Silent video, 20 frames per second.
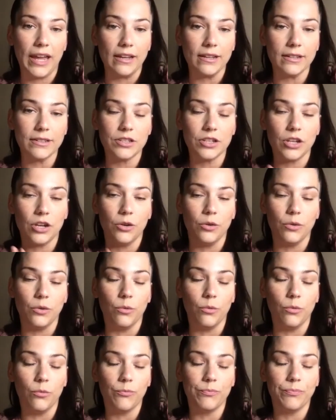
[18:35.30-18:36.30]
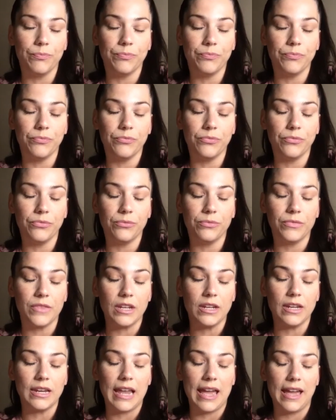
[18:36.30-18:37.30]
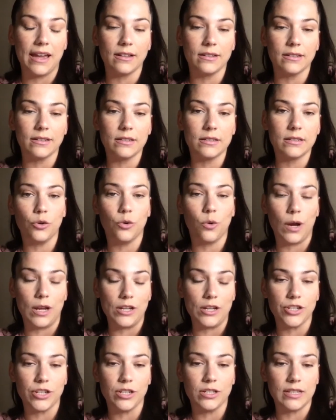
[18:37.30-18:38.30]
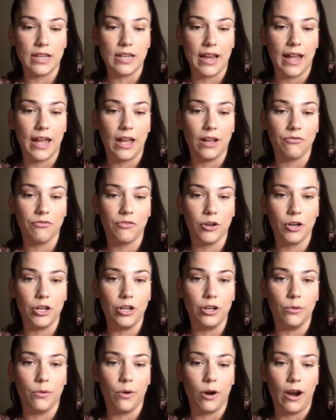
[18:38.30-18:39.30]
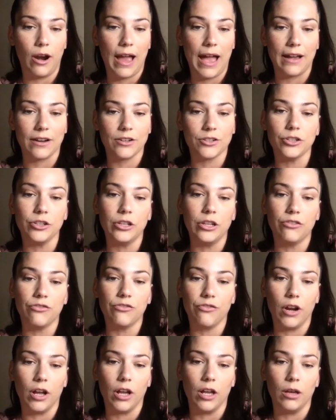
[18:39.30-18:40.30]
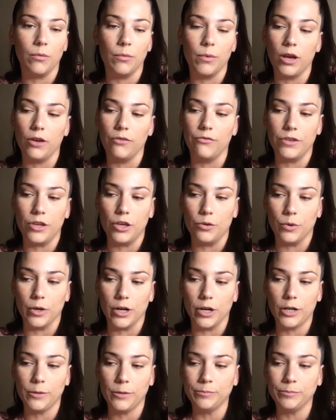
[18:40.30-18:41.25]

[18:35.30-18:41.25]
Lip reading: so the next questions I have for you are actually from a viewer.